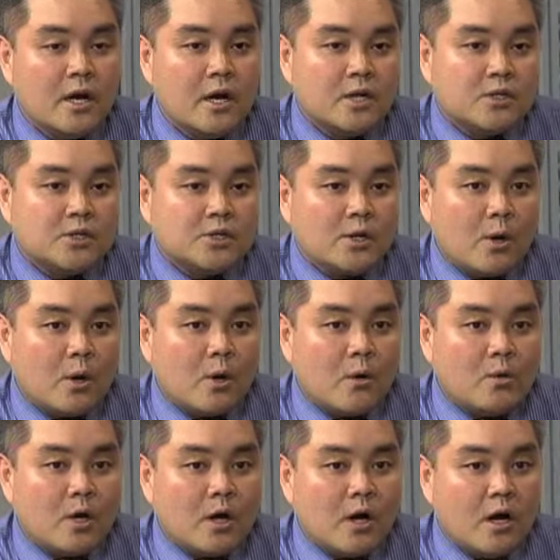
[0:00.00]

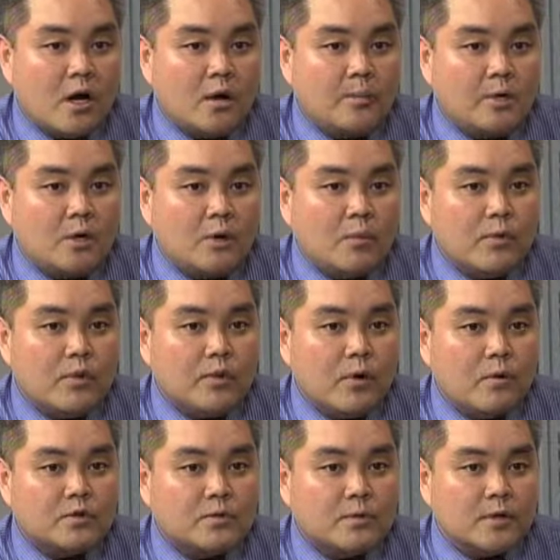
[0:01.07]
So,
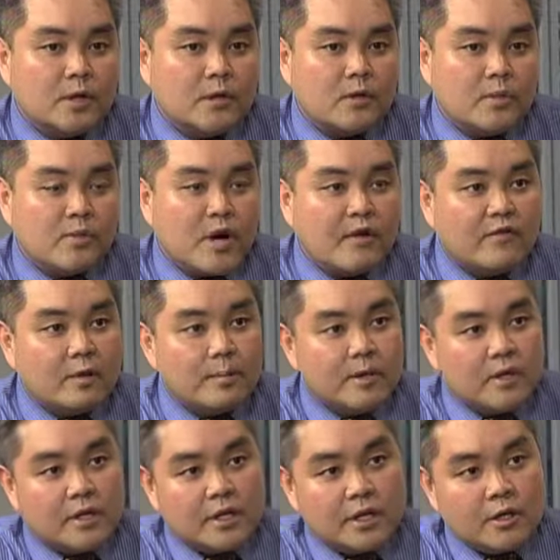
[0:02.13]
the
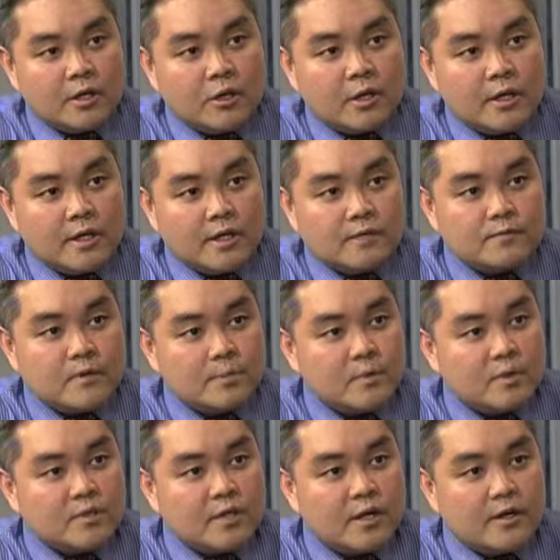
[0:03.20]
profitability and earnings from
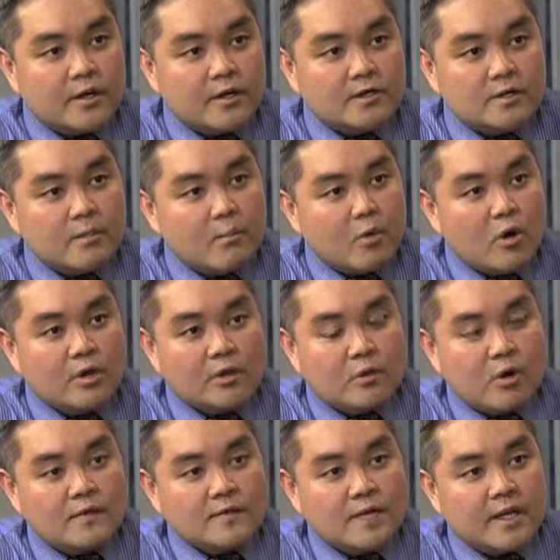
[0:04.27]
those areas are more than
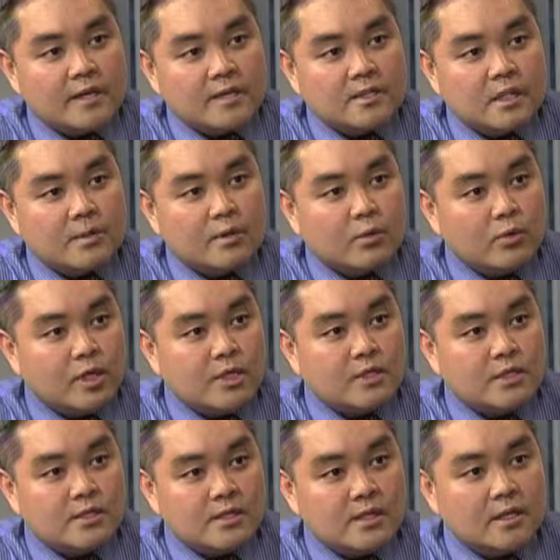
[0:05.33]
offsetting some of the
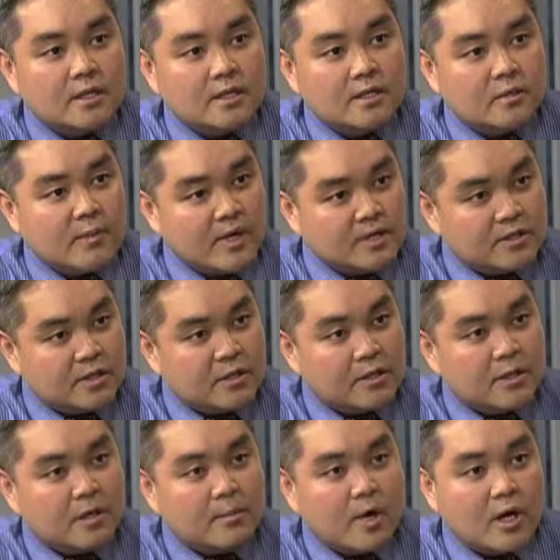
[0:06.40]
weakness in the domestic
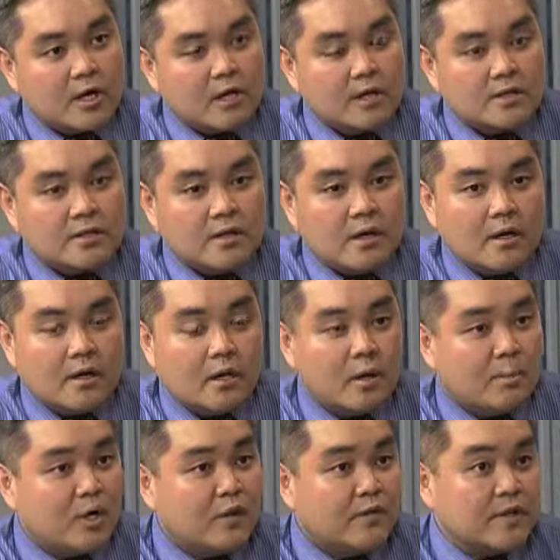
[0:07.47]
markets. A
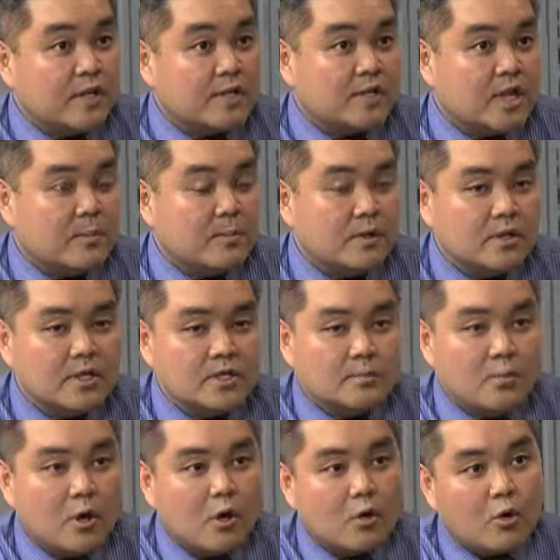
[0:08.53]
perfect example is
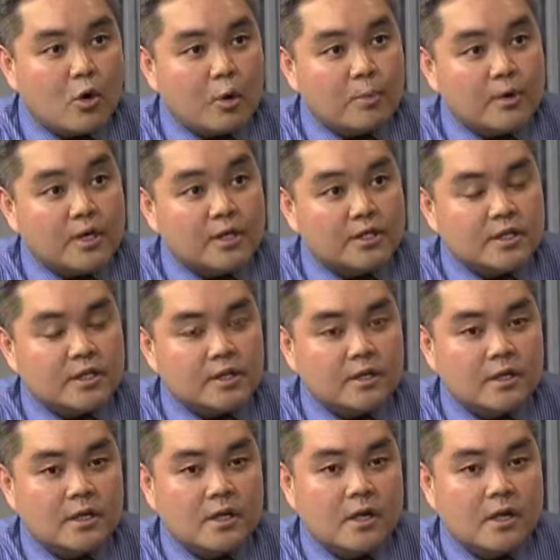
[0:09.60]
Ball Corporation.